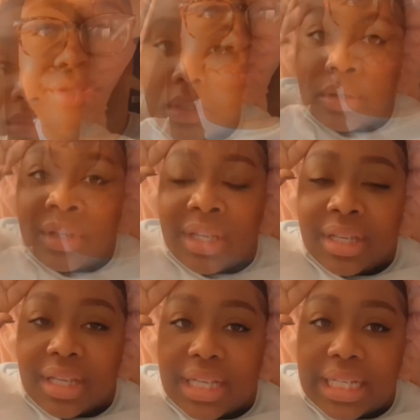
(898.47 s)
Okay
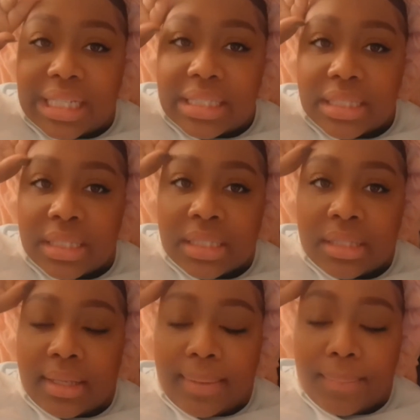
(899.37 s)
guys,
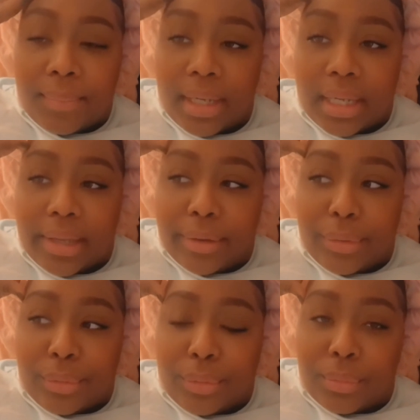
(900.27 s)
back at
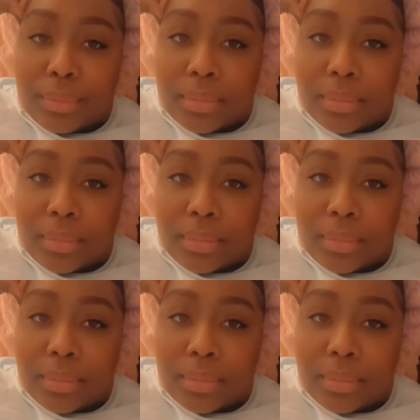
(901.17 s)
home